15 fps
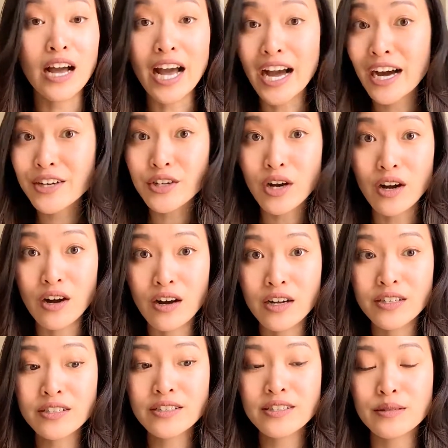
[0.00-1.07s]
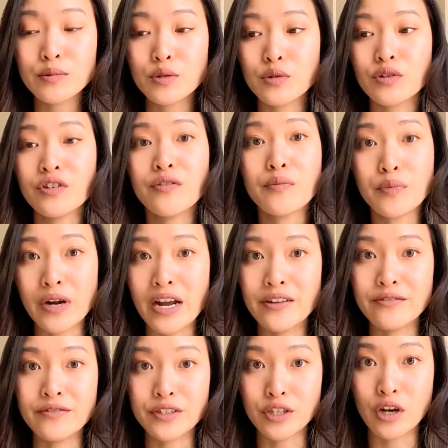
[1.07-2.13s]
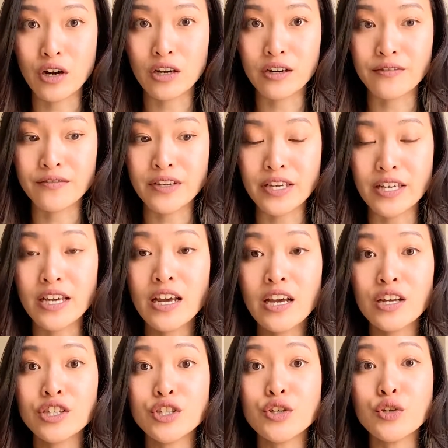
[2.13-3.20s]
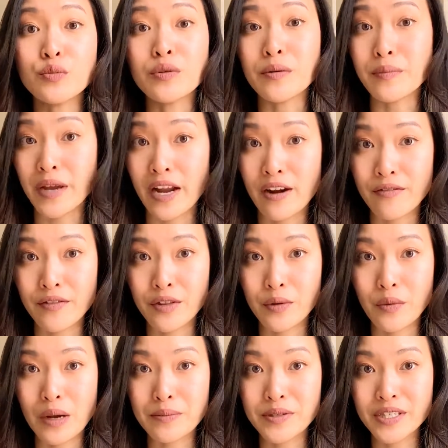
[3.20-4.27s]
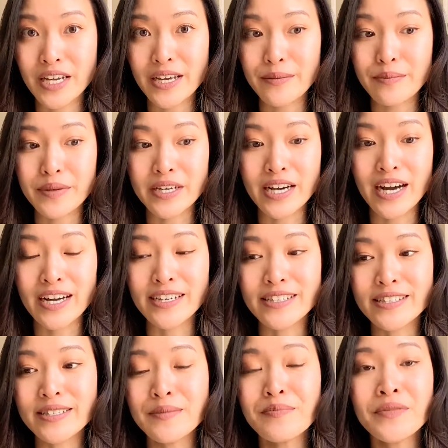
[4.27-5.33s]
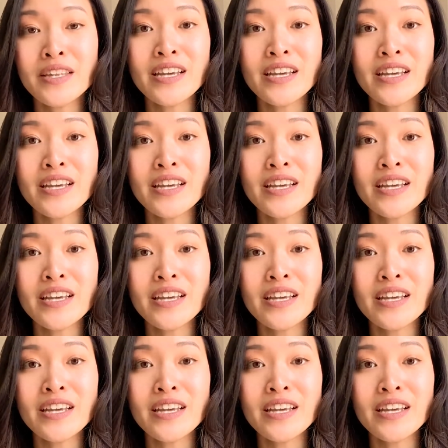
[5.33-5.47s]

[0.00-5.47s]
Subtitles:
add on some sort of brand photography to prepare for the website, because